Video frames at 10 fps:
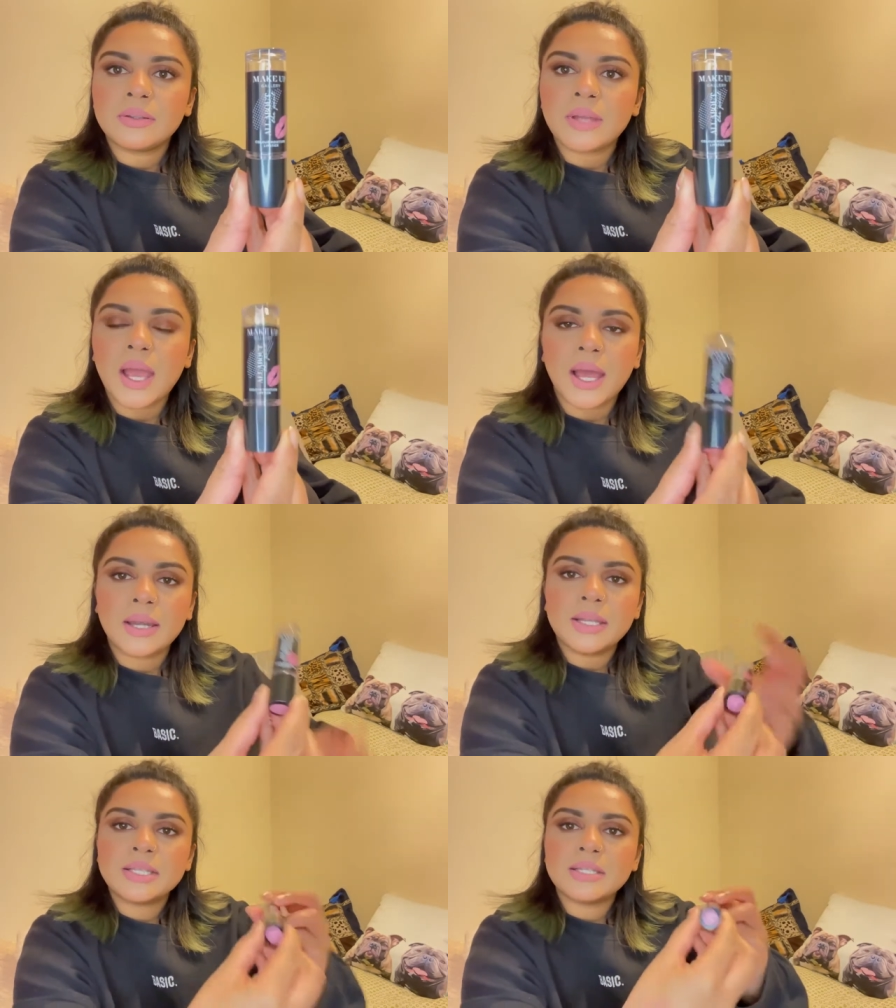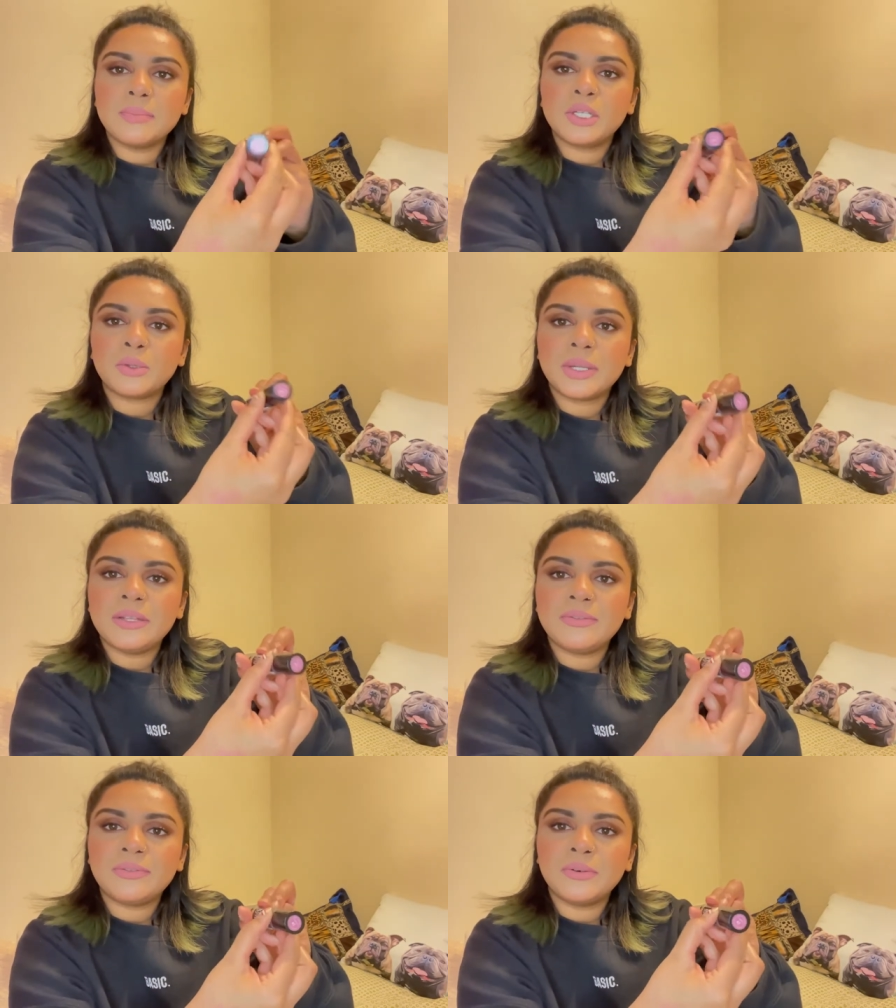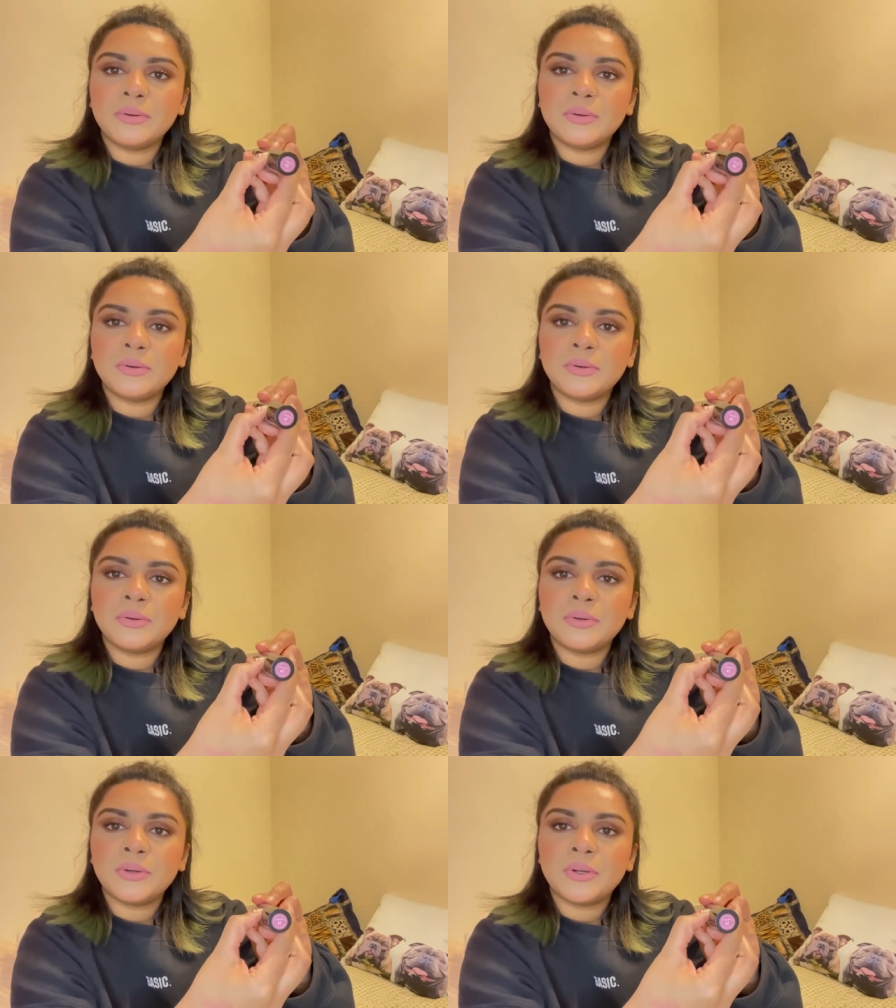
And it's number 24.